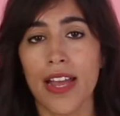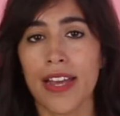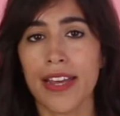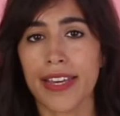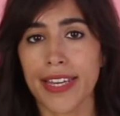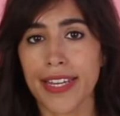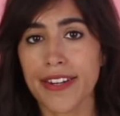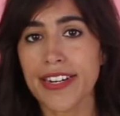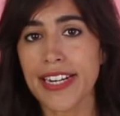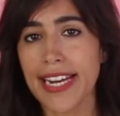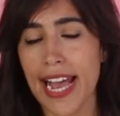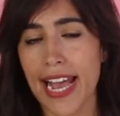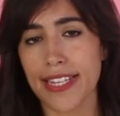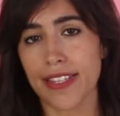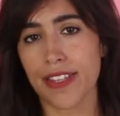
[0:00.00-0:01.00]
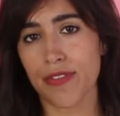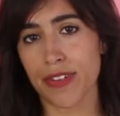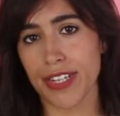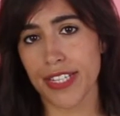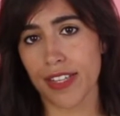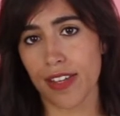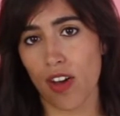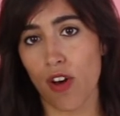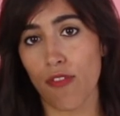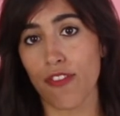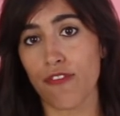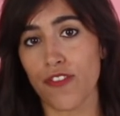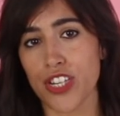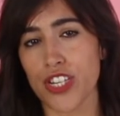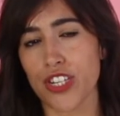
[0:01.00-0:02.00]
Here lies the risk of a
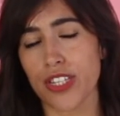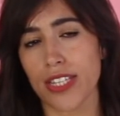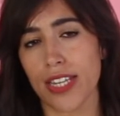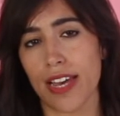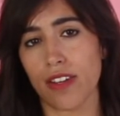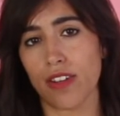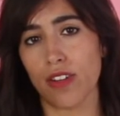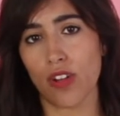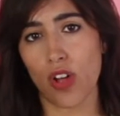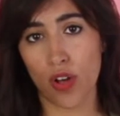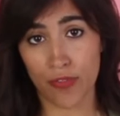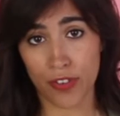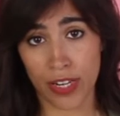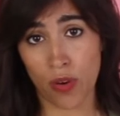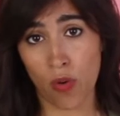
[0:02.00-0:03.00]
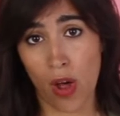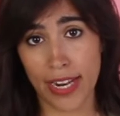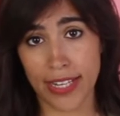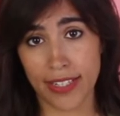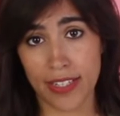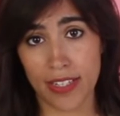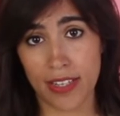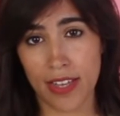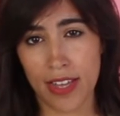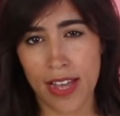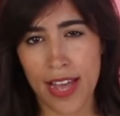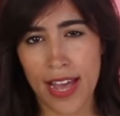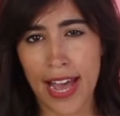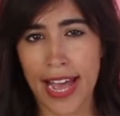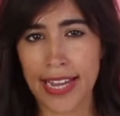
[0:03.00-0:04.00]
vicious cycle of inequality,
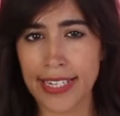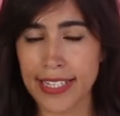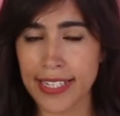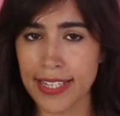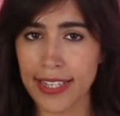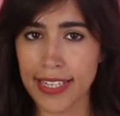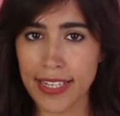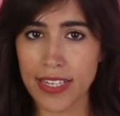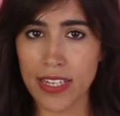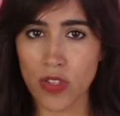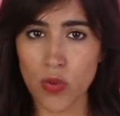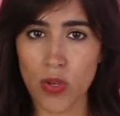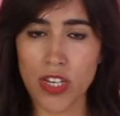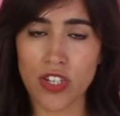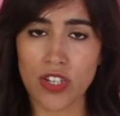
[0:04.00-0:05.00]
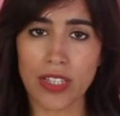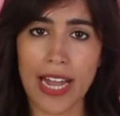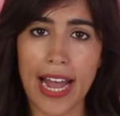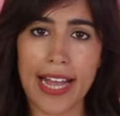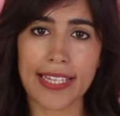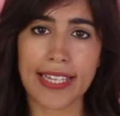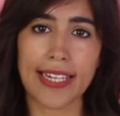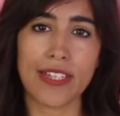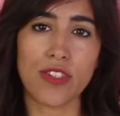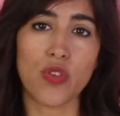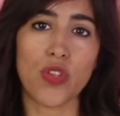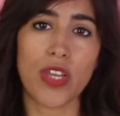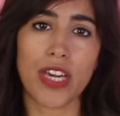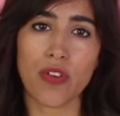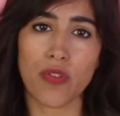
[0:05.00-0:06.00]
and it's this situation that has led to
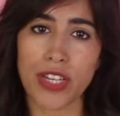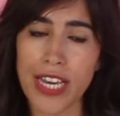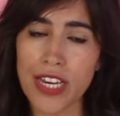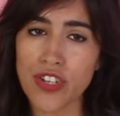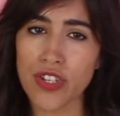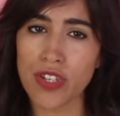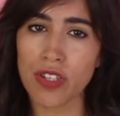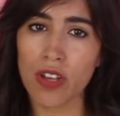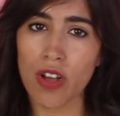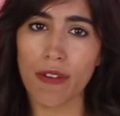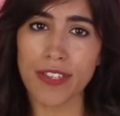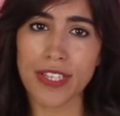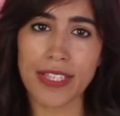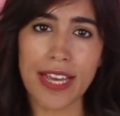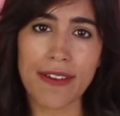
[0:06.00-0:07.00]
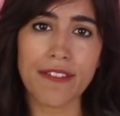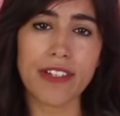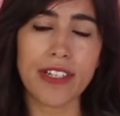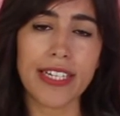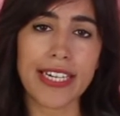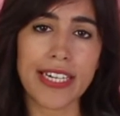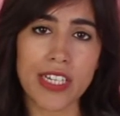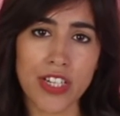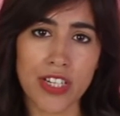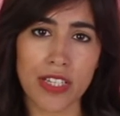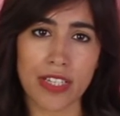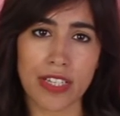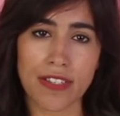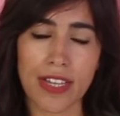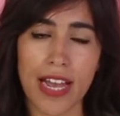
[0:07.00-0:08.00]
the creation of several
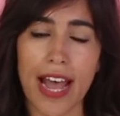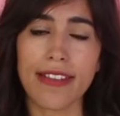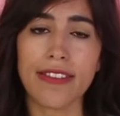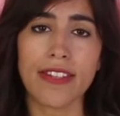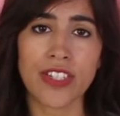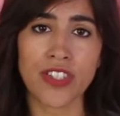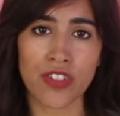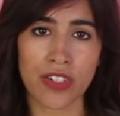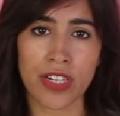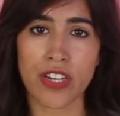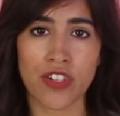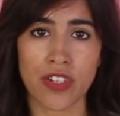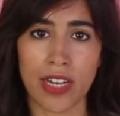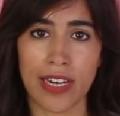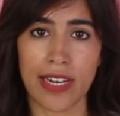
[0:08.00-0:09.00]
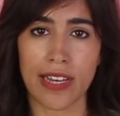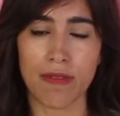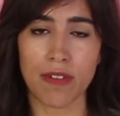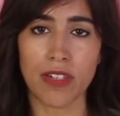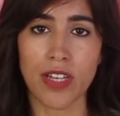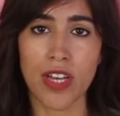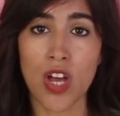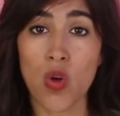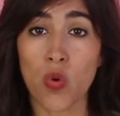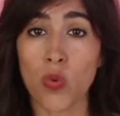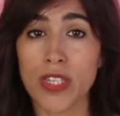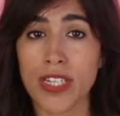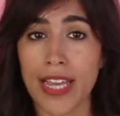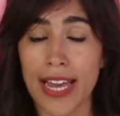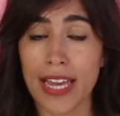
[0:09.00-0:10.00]
initiatives at an international level
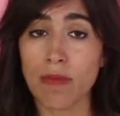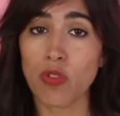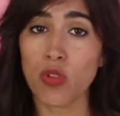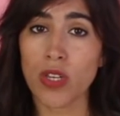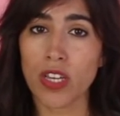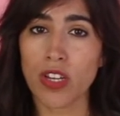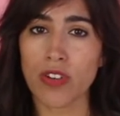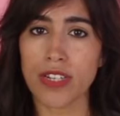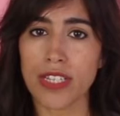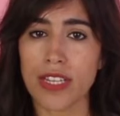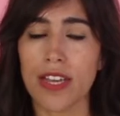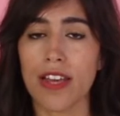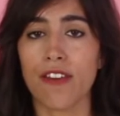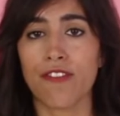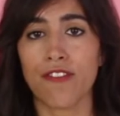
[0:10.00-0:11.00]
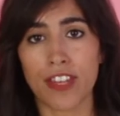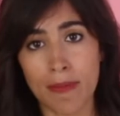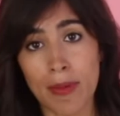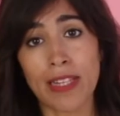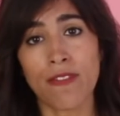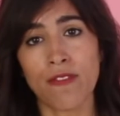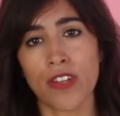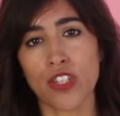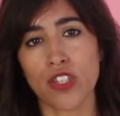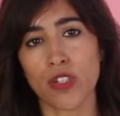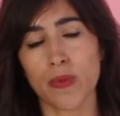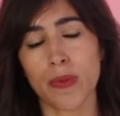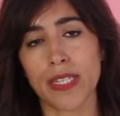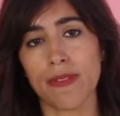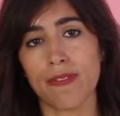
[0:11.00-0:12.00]
which aim to increase female
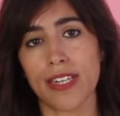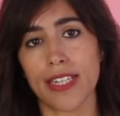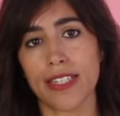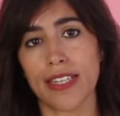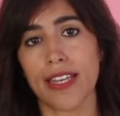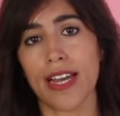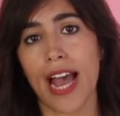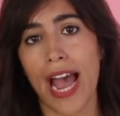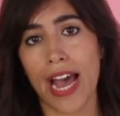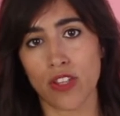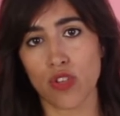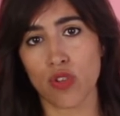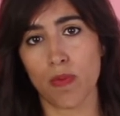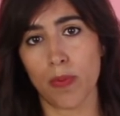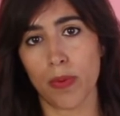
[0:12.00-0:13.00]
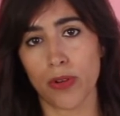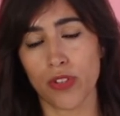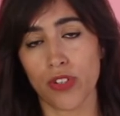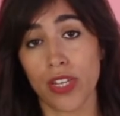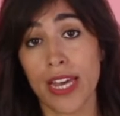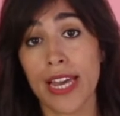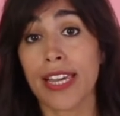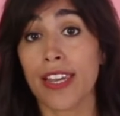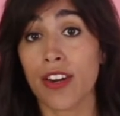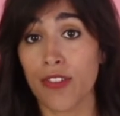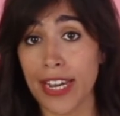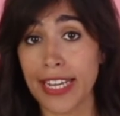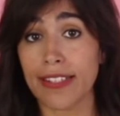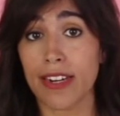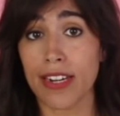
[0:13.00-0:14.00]
investors' visibility and support,
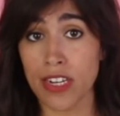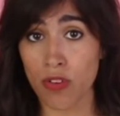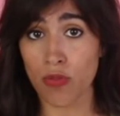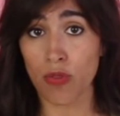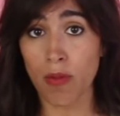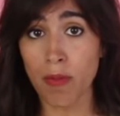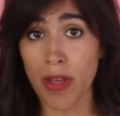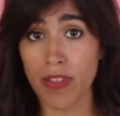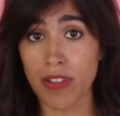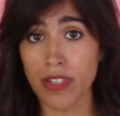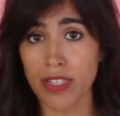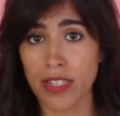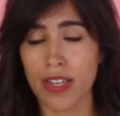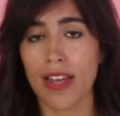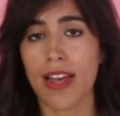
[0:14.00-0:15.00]
create new role models,